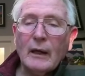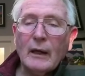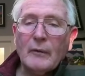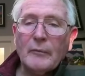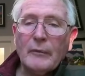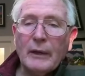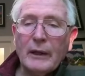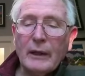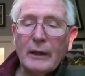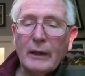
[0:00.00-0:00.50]

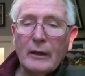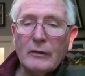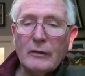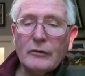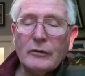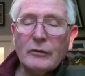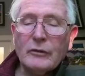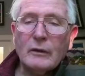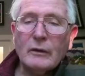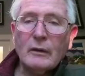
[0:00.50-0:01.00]

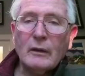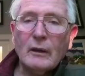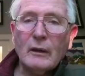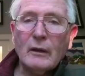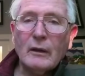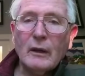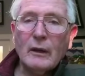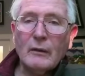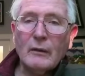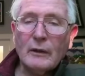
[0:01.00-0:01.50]
medication
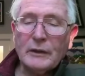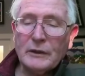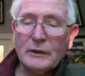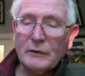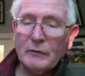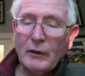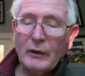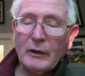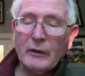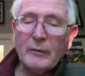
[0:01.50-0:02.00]
list
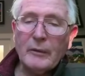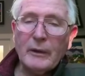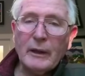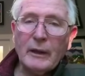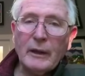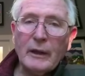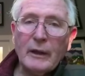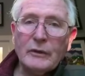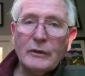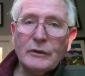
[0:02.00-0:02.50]
of all the
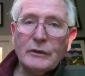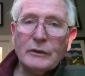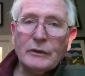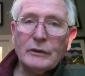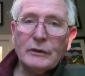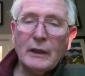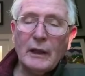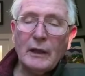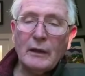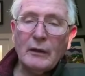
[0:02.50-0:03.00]

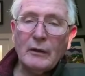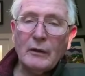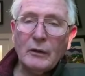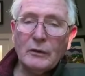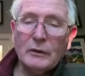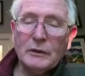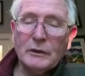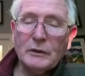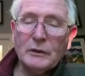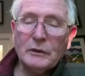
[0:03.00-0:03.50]
medications and
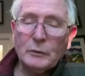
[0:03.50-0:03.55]
dosage